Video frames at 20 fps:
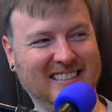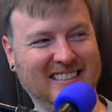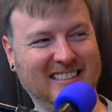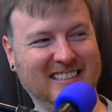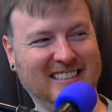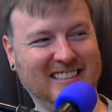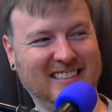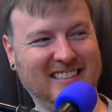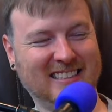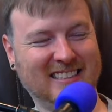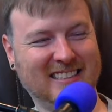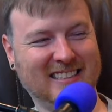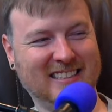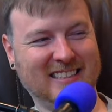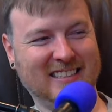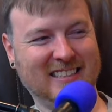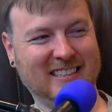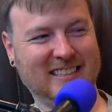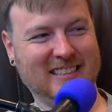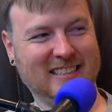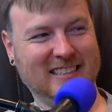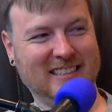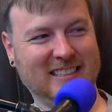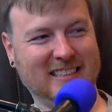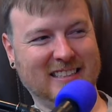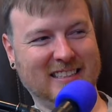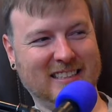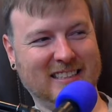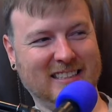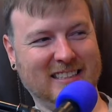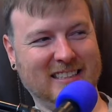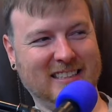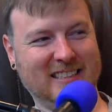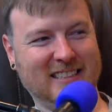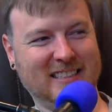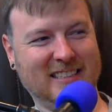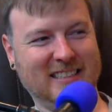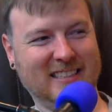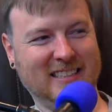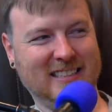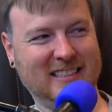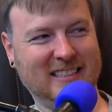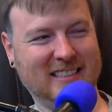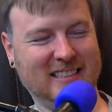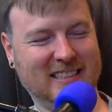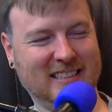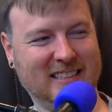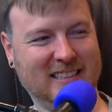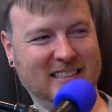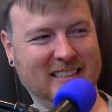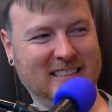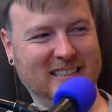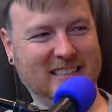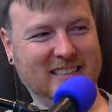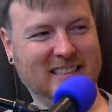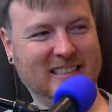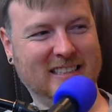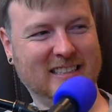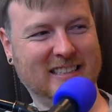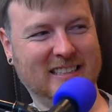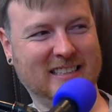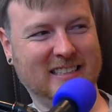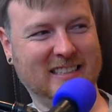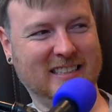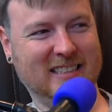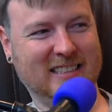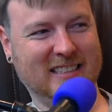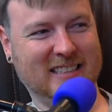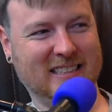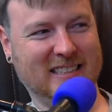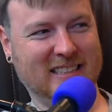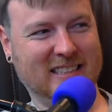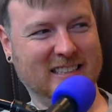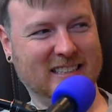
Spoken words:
This person isn't speaking.